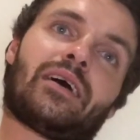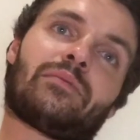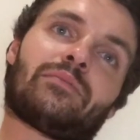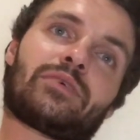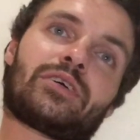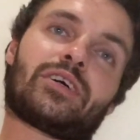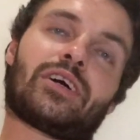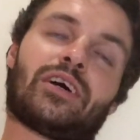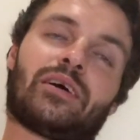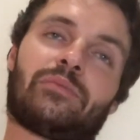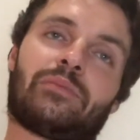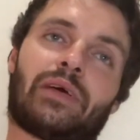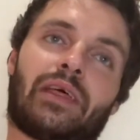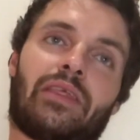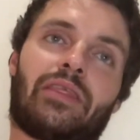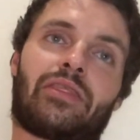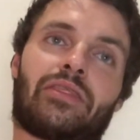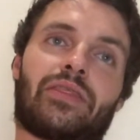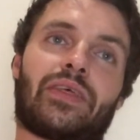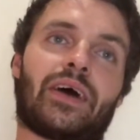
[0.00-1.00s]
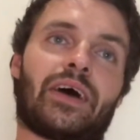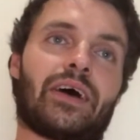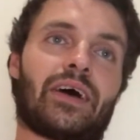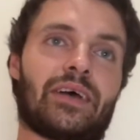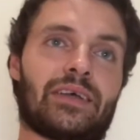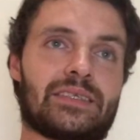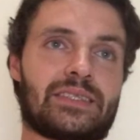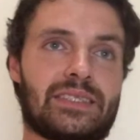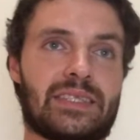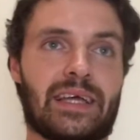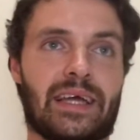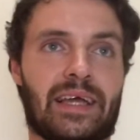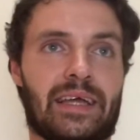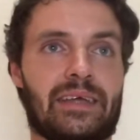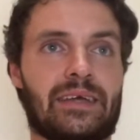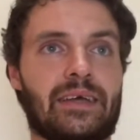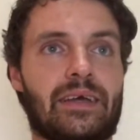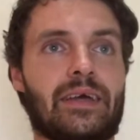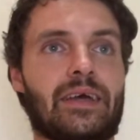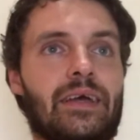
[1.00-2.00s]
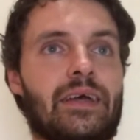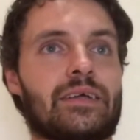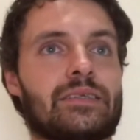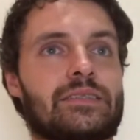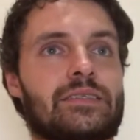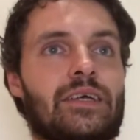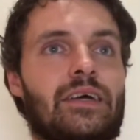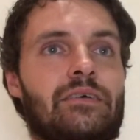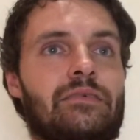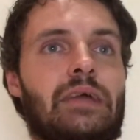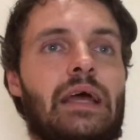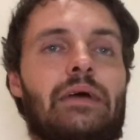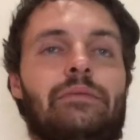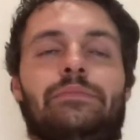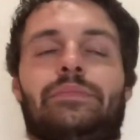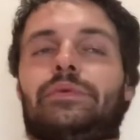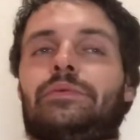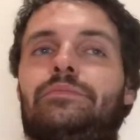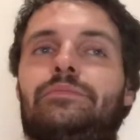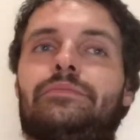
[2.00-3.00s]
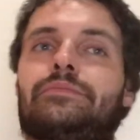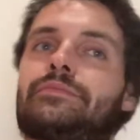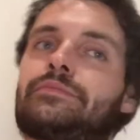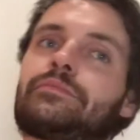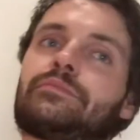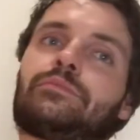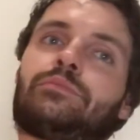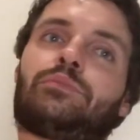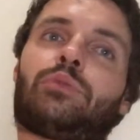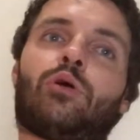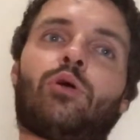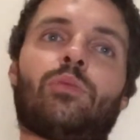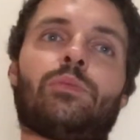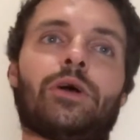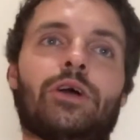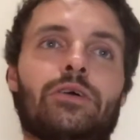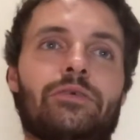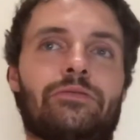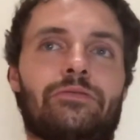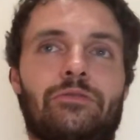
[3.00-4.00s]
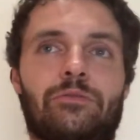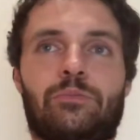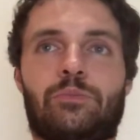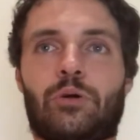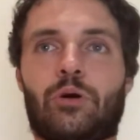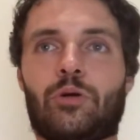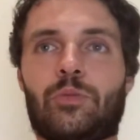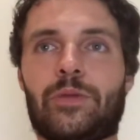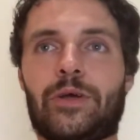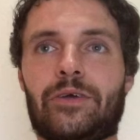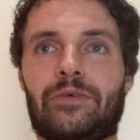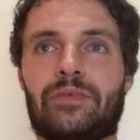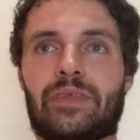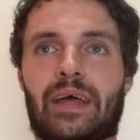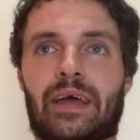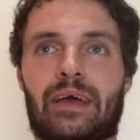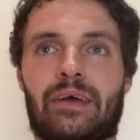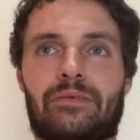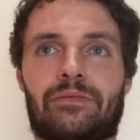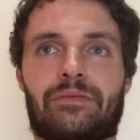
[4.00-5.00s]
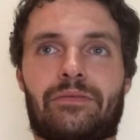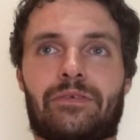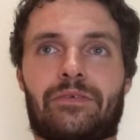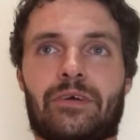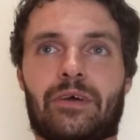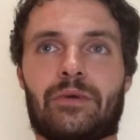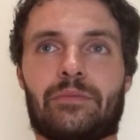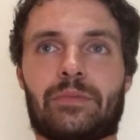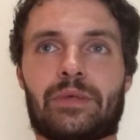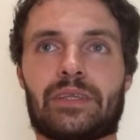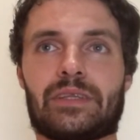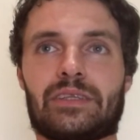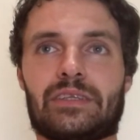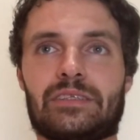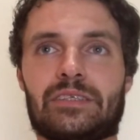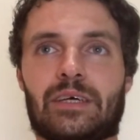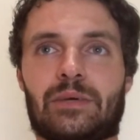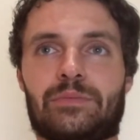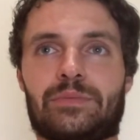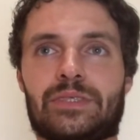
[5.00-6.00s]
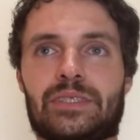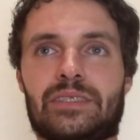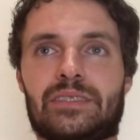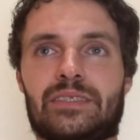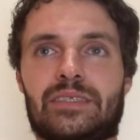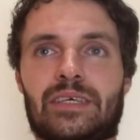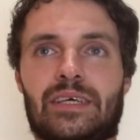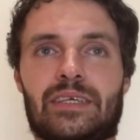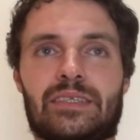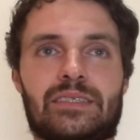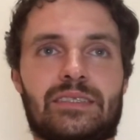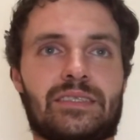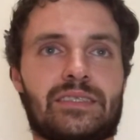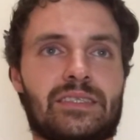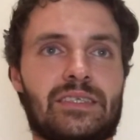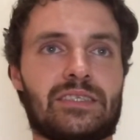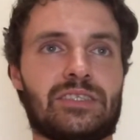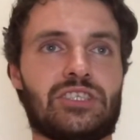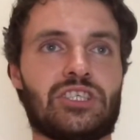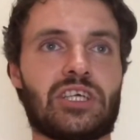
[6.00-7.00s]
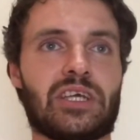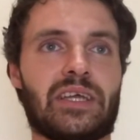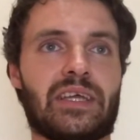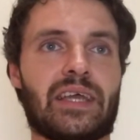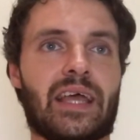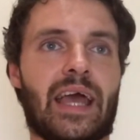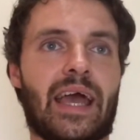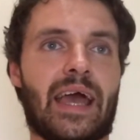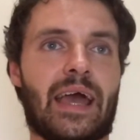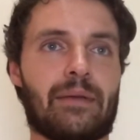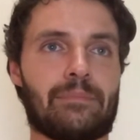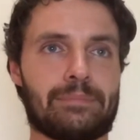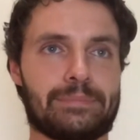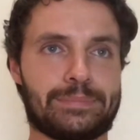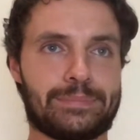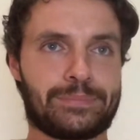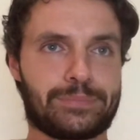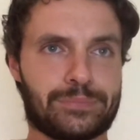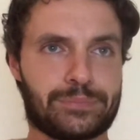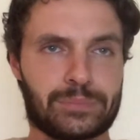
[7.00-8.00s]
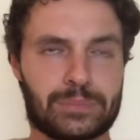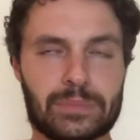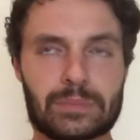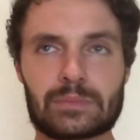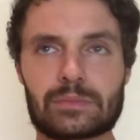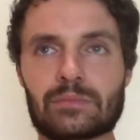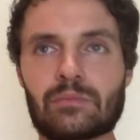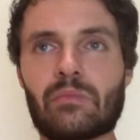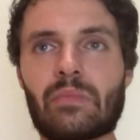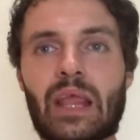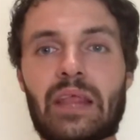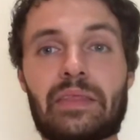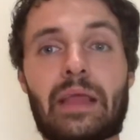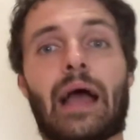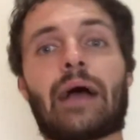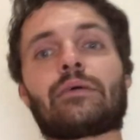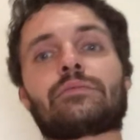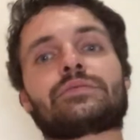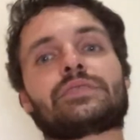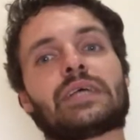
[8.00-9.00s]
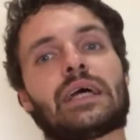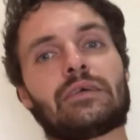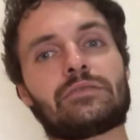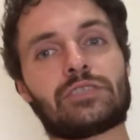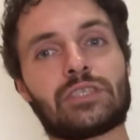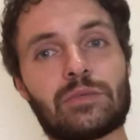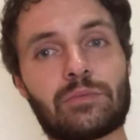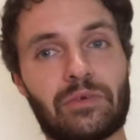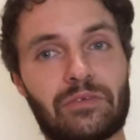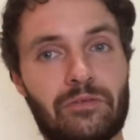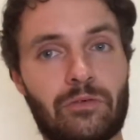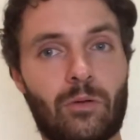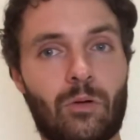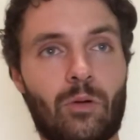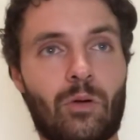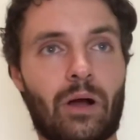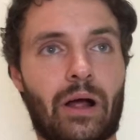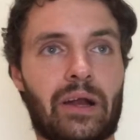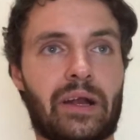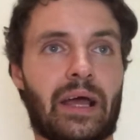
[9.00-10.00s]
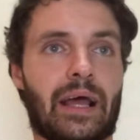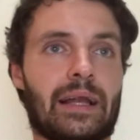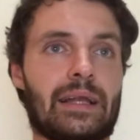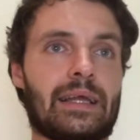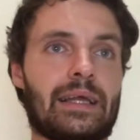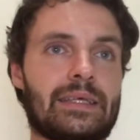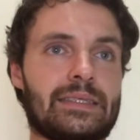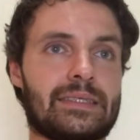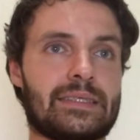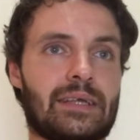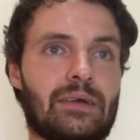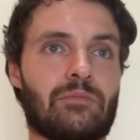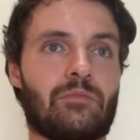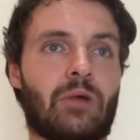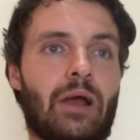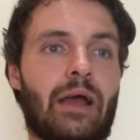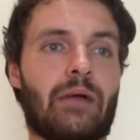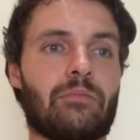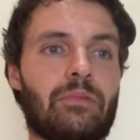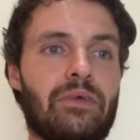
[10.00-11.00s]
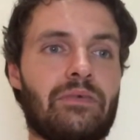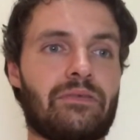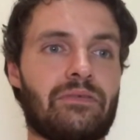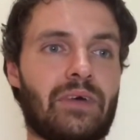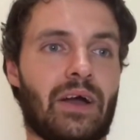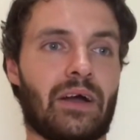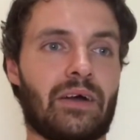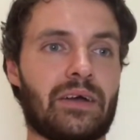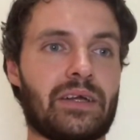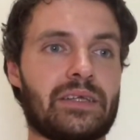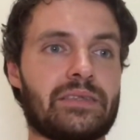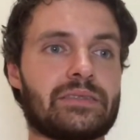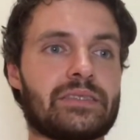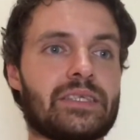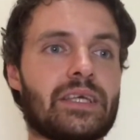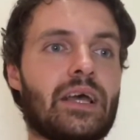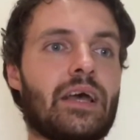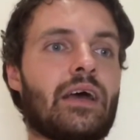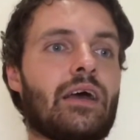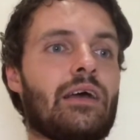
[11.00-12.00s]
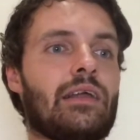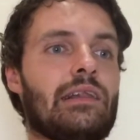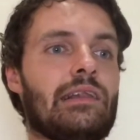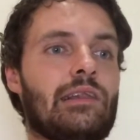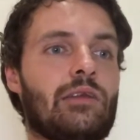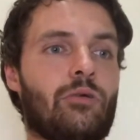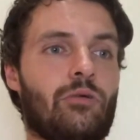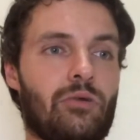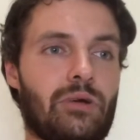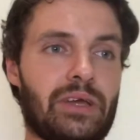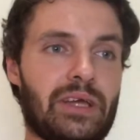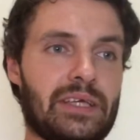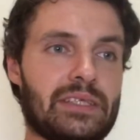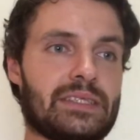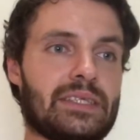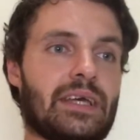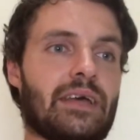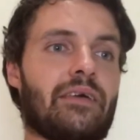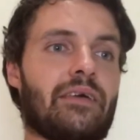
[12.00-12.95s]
come Thursday. So, yeah, poor move there from the Dubs and Tuds GM. Now, down to number 4 on our list, where we find Lloyd